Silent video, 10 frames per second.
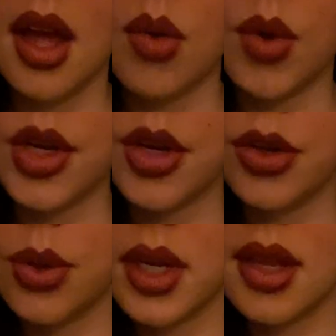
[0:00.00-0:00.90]
When you're
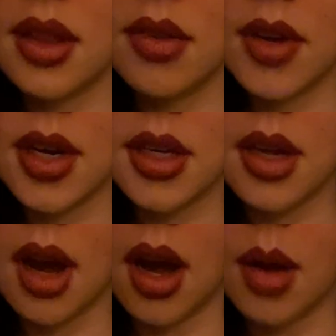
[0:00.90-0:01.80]
doing it at the very
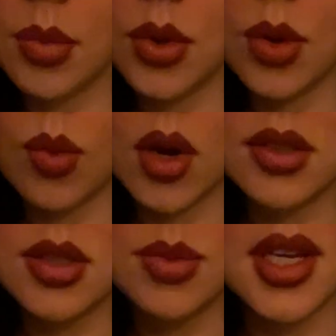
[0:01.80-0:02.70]
top, you
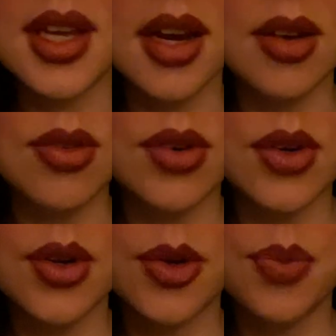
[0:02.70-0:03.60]
want to be
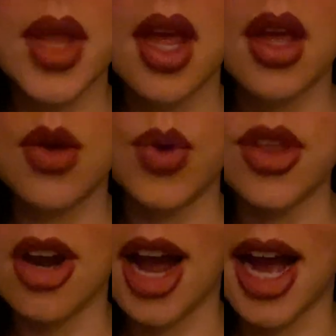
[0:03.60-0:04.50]
careful with
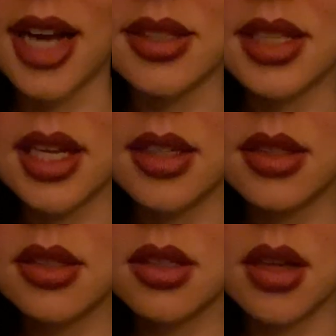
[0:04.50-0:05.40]
your eye skin
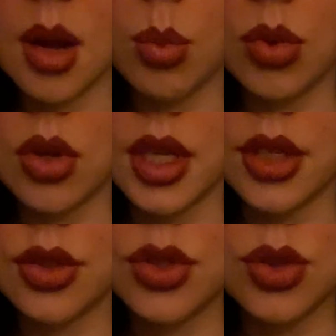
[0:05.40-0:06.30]
to not pull
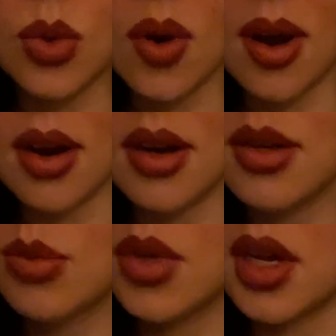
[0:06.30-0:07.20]
it too hard,
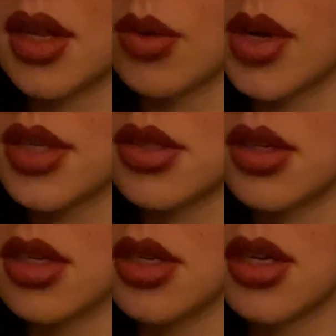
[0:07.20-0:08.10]
but otherwise
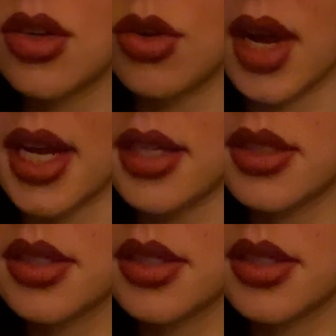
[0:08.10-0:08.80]
you're great.